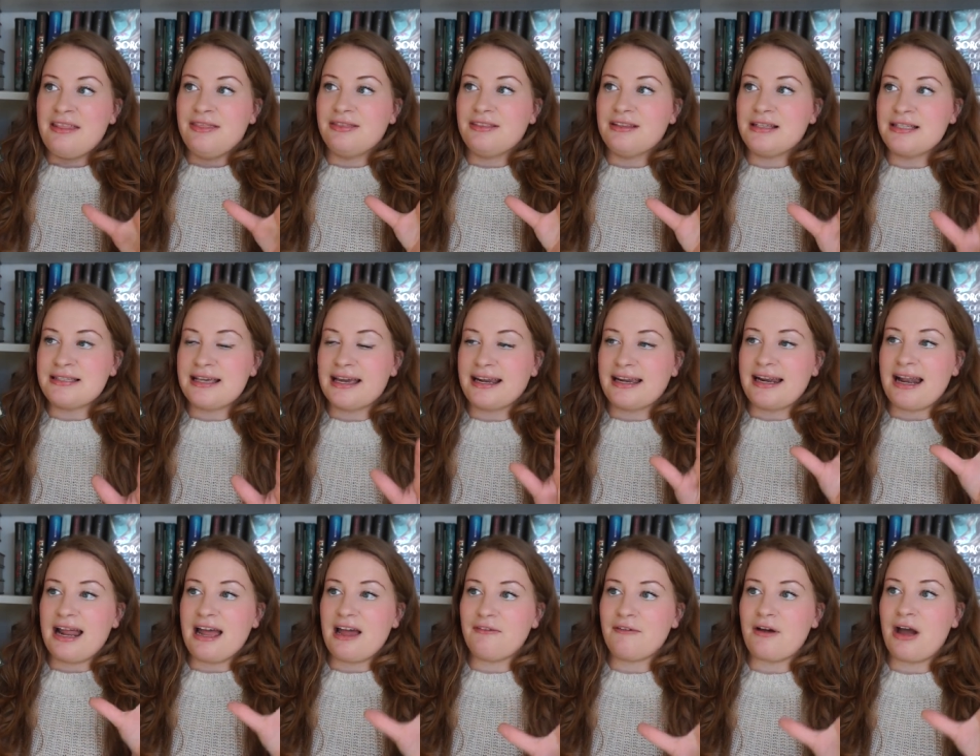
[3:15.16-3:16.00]
The second
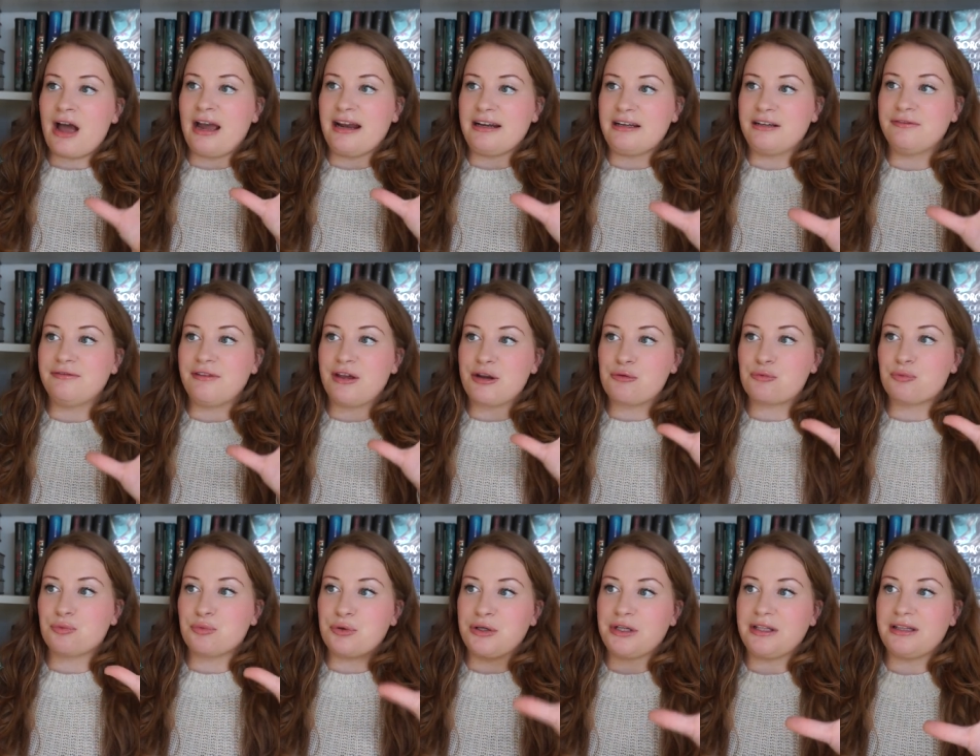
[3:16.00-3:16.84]
half kind of like
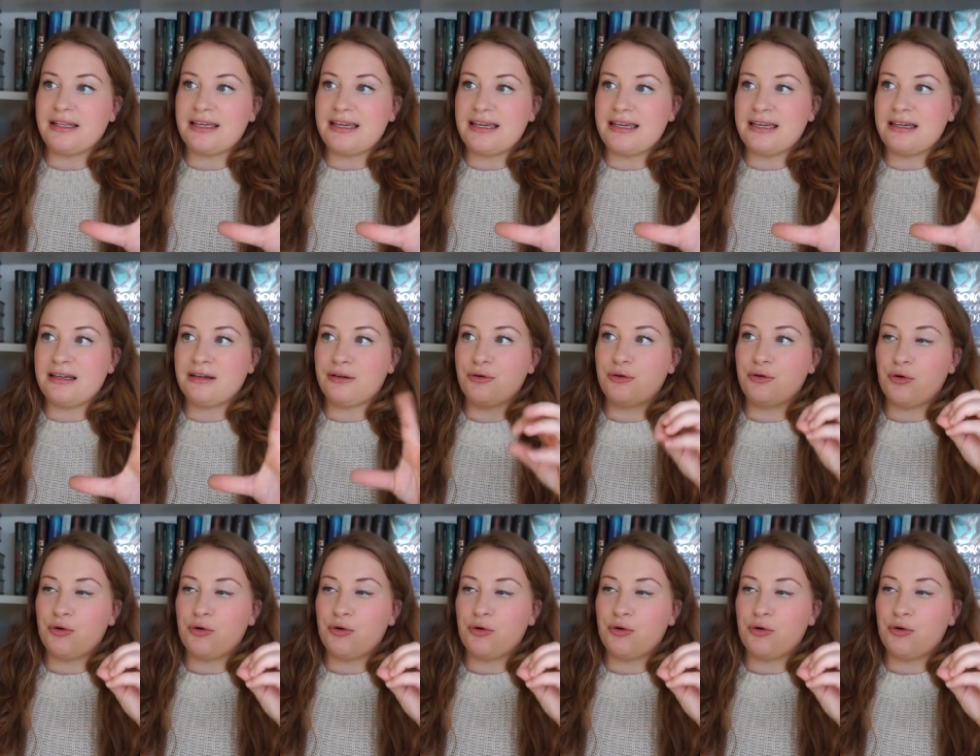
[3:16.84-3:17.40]
really